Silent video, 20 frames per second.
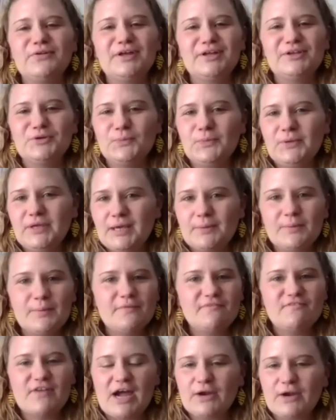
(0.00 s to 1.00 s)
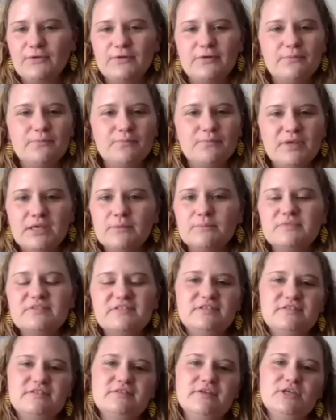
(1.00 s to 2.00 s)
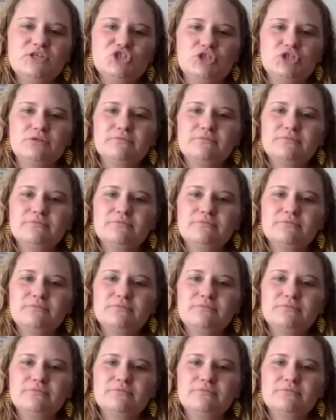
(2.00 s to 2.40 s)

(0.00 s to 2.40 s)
and you'll become a viral meme sensation.